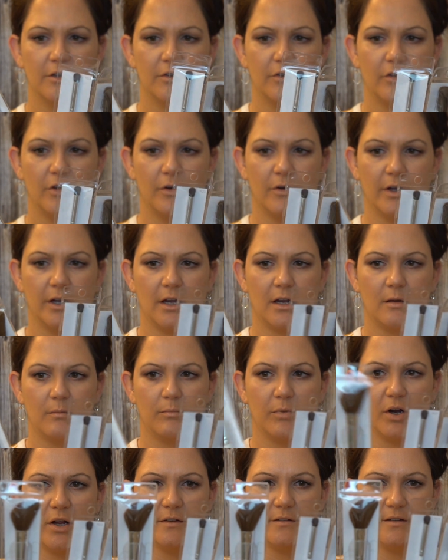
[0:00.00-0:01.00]
So I got a
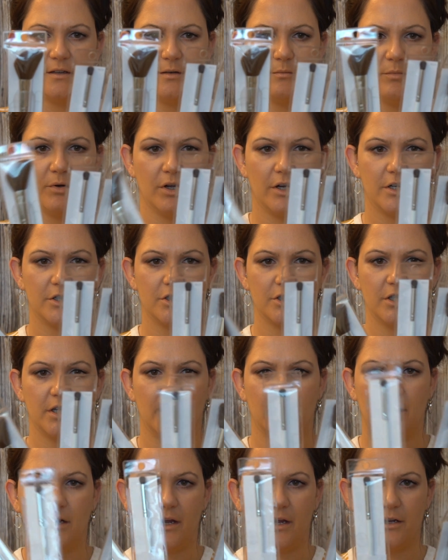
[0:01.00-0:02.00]
bronzing brush,
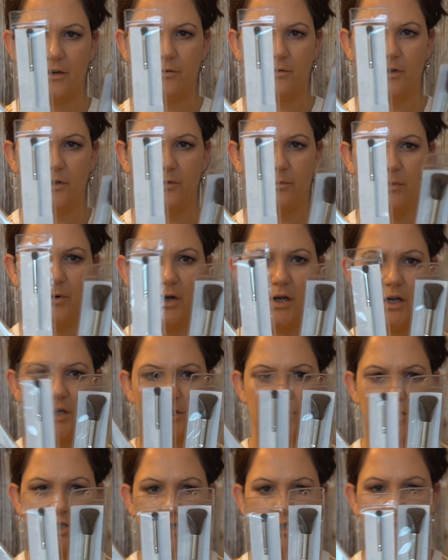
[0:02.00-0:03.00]
an eye crease
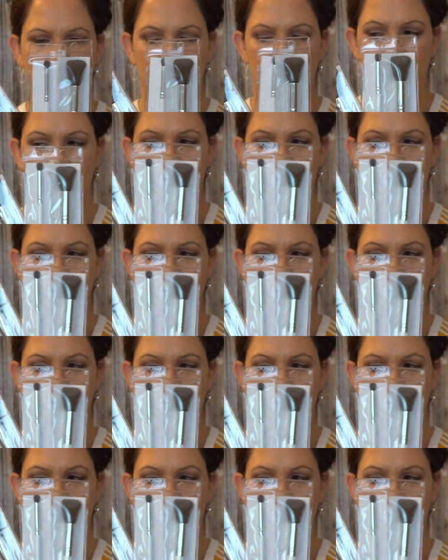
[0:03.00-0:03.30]
brush,